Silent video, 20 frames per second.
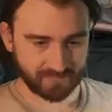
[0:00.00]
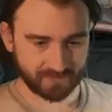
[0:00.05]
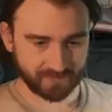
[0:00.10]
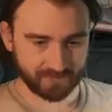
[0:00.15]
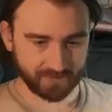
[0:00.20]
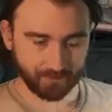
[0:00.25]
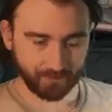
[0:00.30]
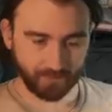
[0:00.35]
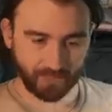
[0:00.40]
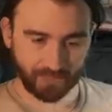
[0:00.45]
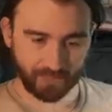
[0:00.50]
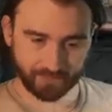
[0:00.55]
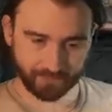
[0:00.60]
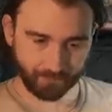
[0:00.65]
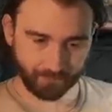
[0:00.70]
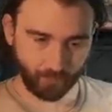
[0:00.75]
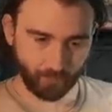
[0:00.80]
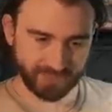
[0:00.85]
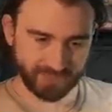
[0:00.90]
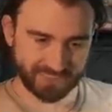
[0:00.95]
Are they, are they
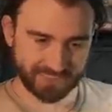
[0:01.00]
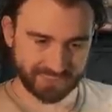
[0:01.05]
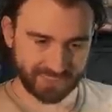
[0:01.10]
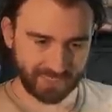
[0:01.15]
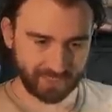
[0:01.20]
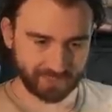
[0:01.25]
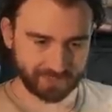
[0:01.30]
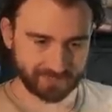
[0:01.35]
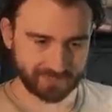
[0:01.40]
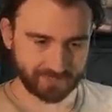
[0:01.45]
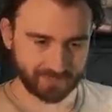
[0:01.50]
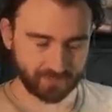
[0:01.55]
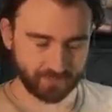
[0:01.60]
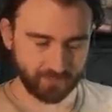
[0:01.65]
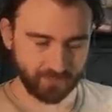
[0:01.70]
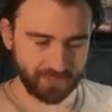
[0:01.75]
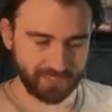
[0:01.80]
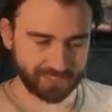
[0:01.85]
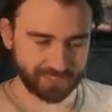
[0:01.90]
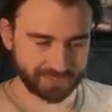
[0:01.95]
probably stacked, like
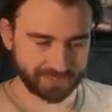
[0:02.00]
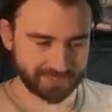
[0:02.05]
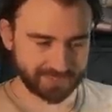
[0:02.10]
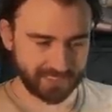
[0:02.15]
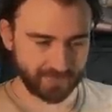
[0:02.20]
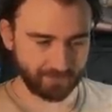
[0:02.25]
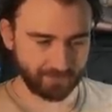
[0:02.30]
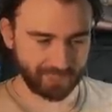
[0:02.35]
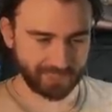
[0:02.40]
three at the same